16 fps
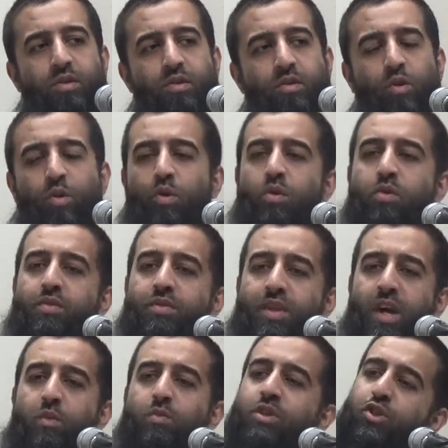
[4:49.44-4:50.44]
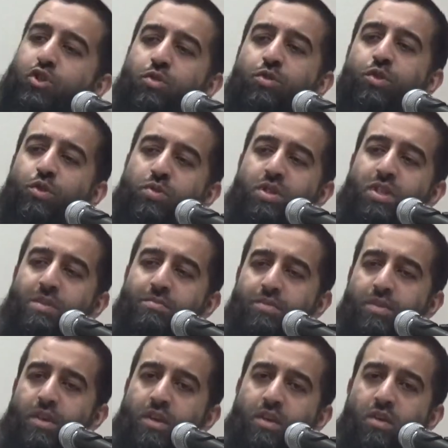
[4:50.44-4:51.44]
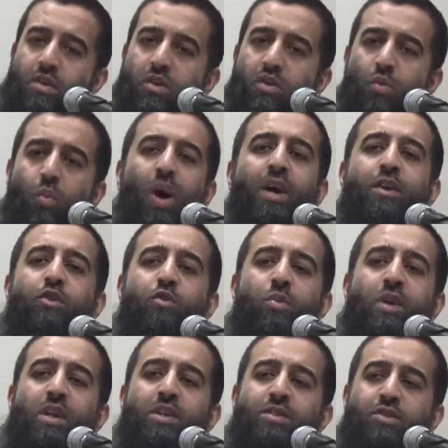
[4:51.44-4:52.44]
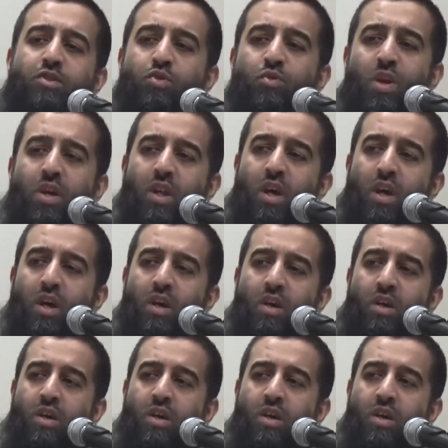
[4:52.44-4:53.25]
Or that we should do something? Why do we listen to Allah?